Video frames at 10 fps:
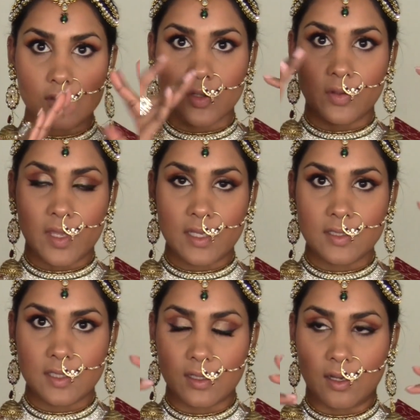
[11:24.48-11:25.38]
So
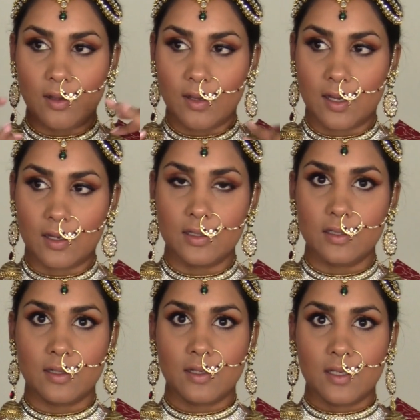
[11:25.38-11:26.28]
that's it all on.
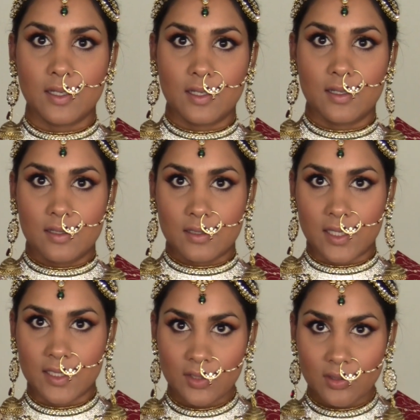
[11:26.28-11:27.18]

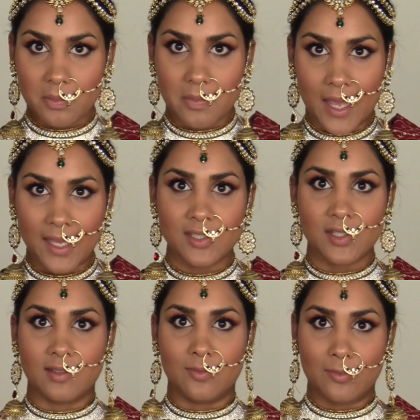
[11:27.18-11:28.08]
Can you
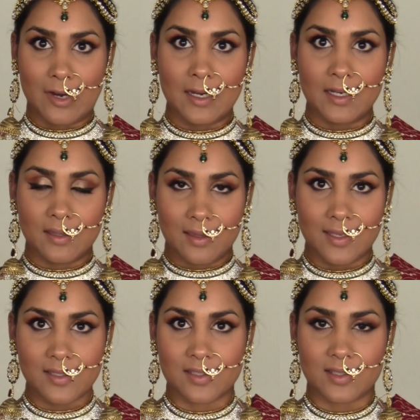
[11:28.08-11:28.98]
imagine wearing
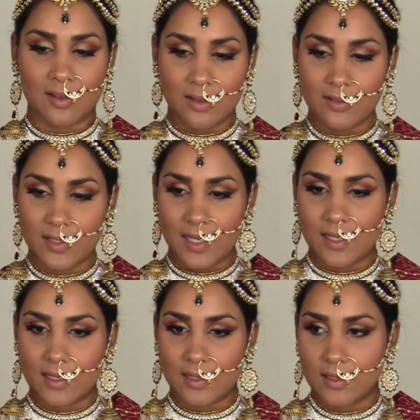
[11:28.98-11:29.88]
this all
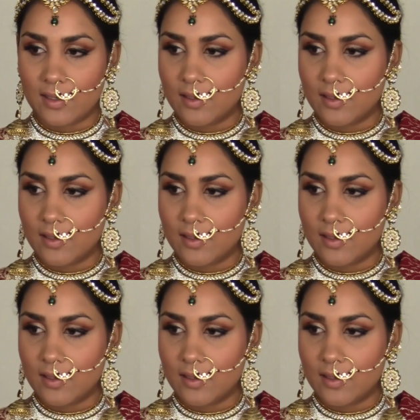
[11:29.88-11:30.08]
day?